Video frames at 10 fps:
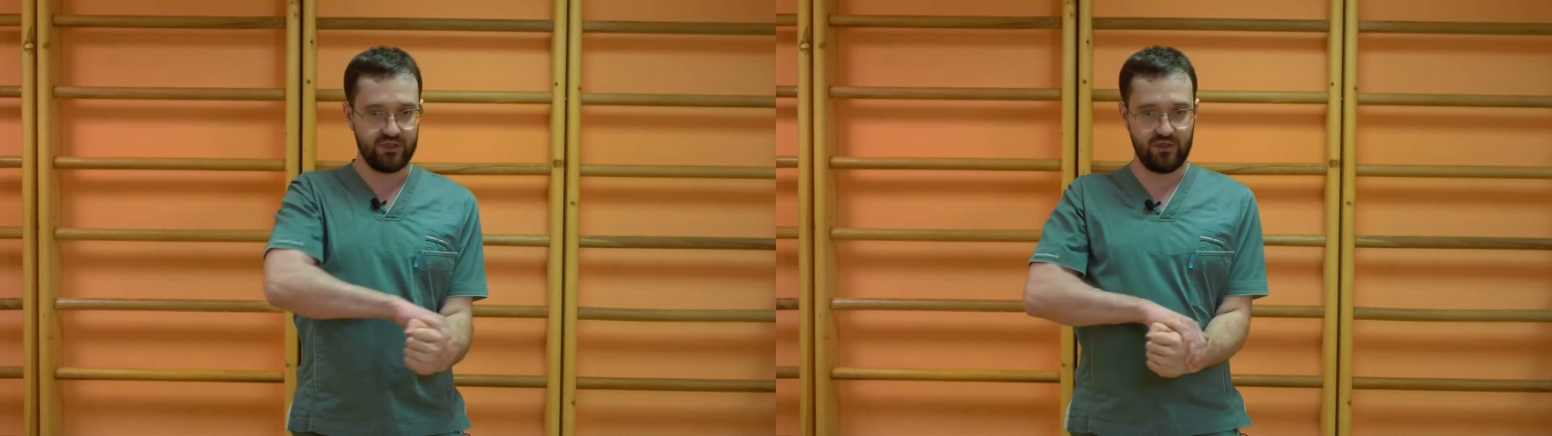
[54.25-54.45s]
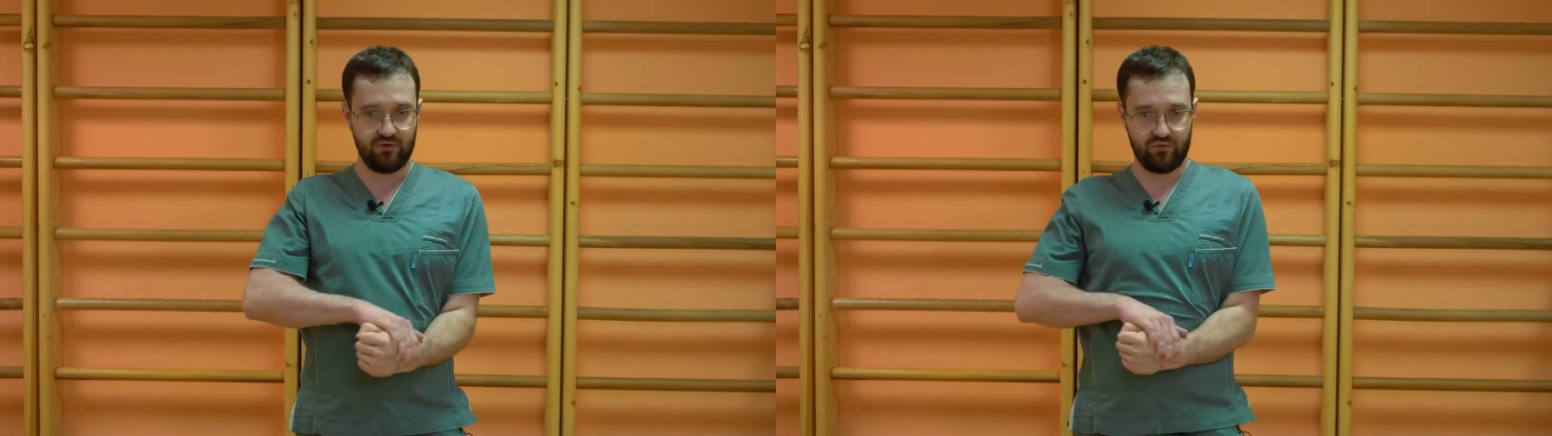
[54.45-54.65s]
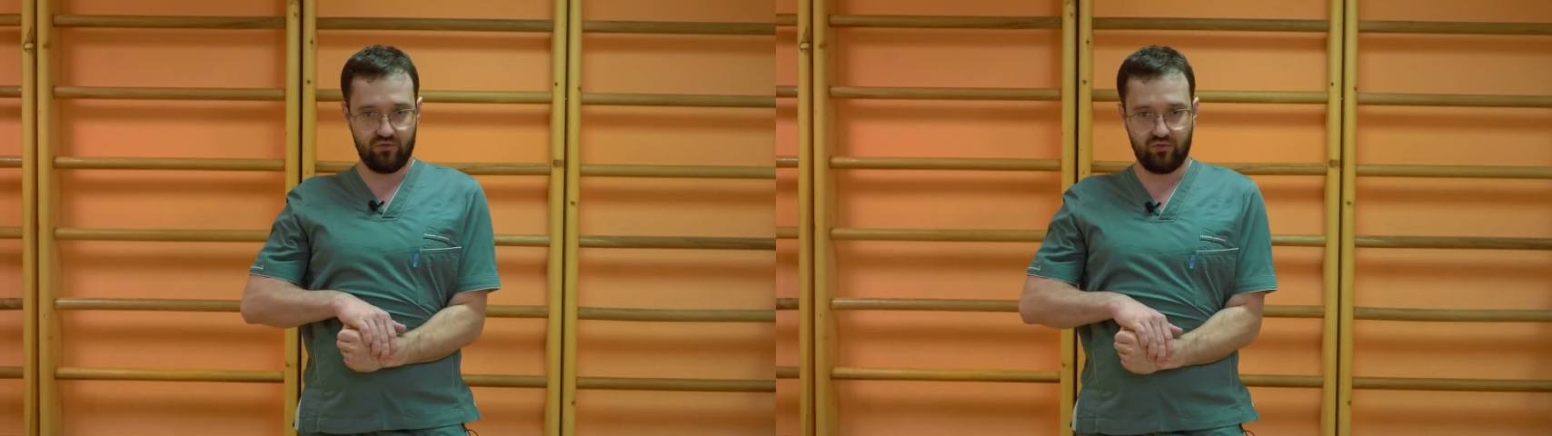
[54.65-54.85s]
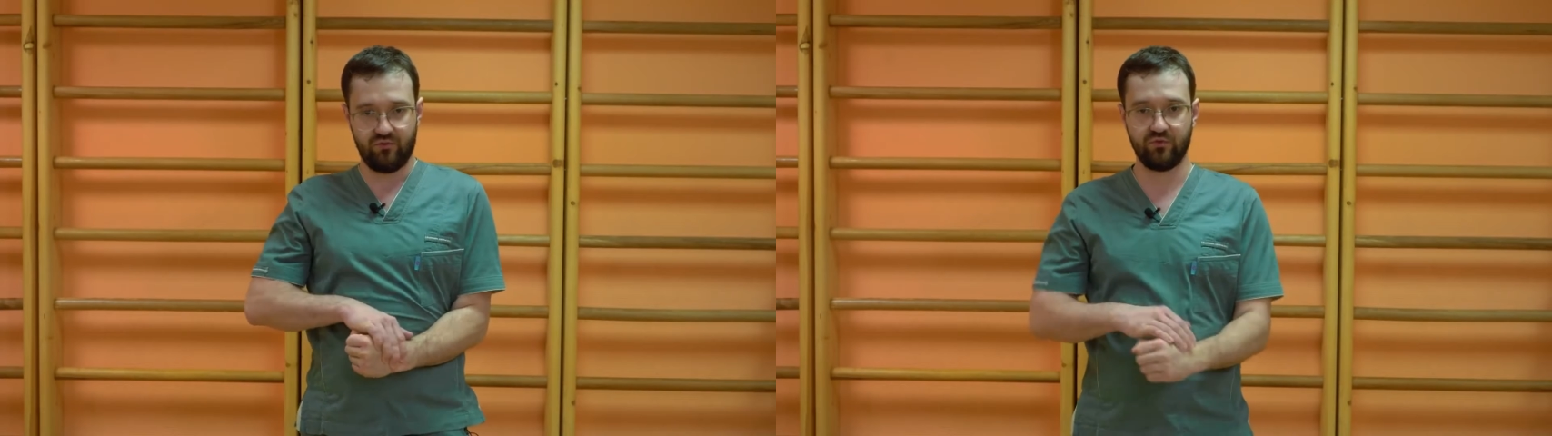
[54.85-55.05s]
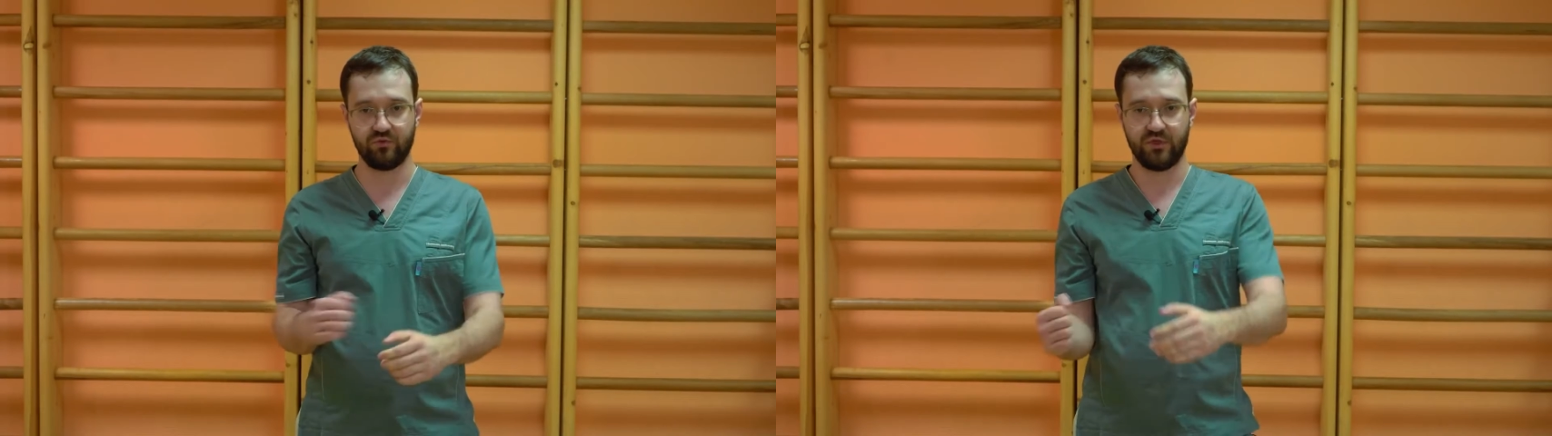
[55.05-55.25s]
for you to
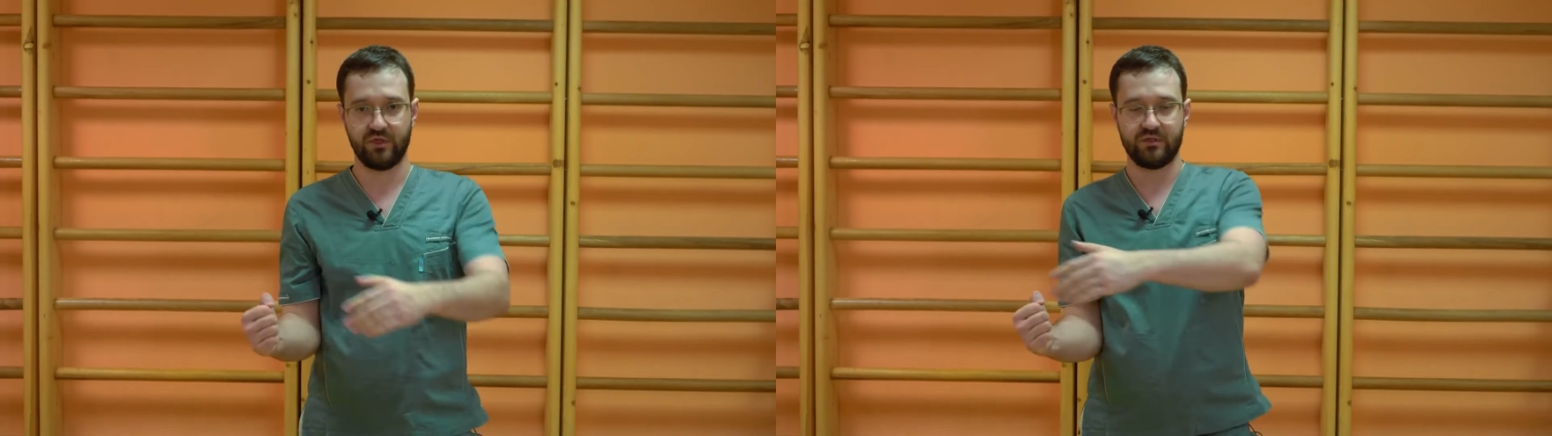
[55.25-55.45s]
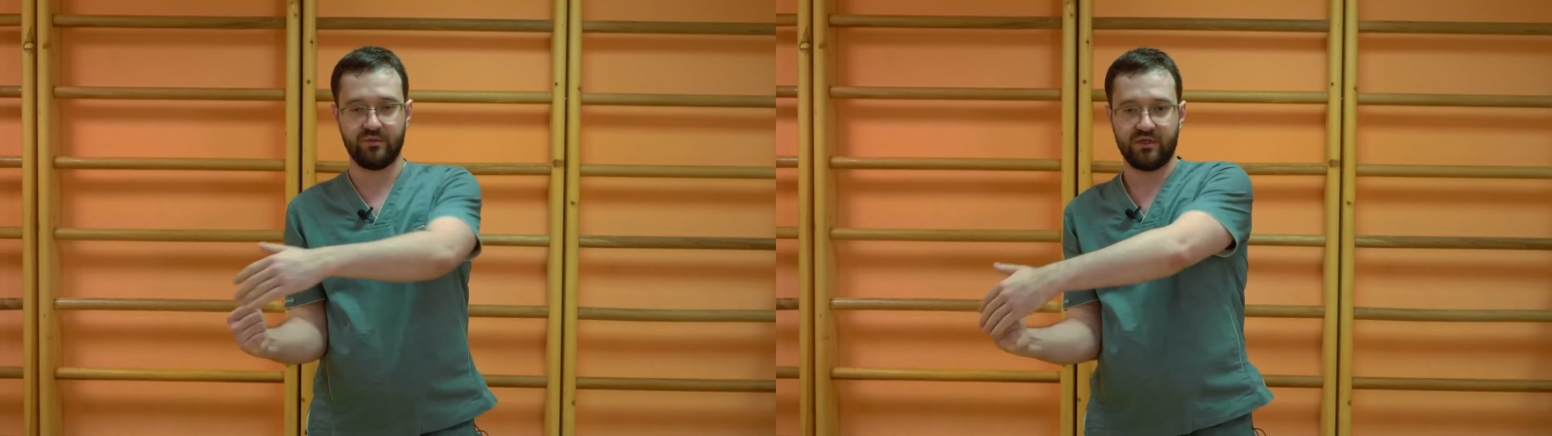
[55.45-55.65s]
break this arm